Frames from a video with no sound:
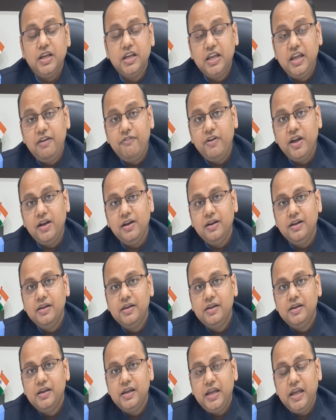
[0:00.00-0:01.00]
given
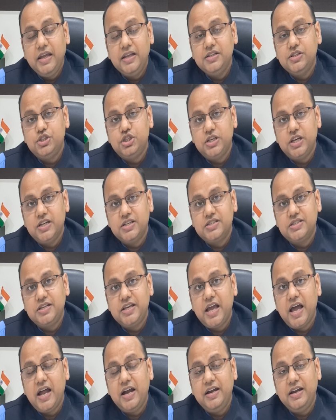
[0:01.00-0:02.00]
in
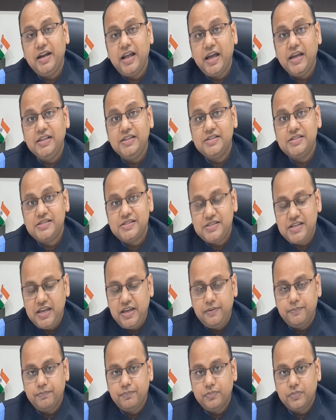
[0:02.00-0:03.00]
GSTR
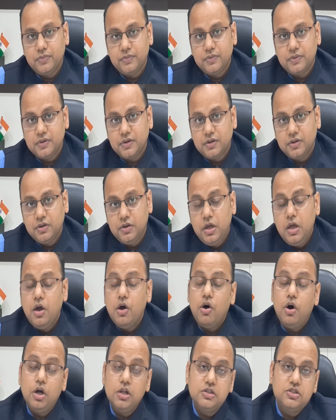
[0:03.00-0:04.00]
9C.
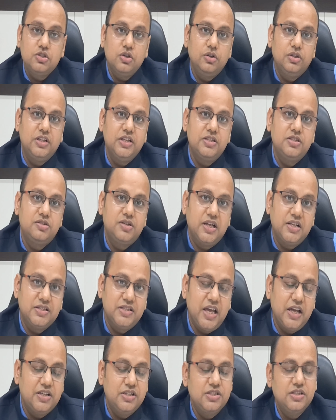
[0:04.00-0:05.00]
Also, this
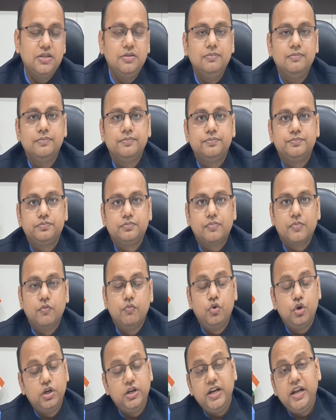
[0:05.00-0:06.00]
transaction
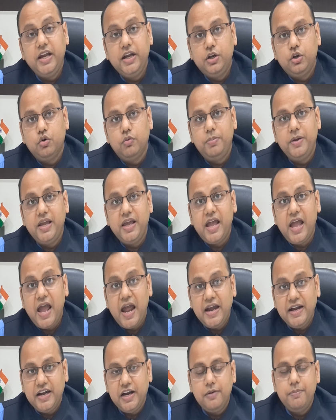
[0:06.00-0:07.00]
would need to be
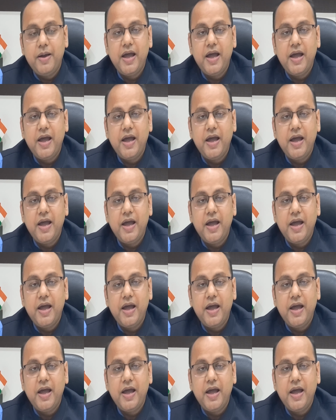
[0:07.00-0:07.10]
added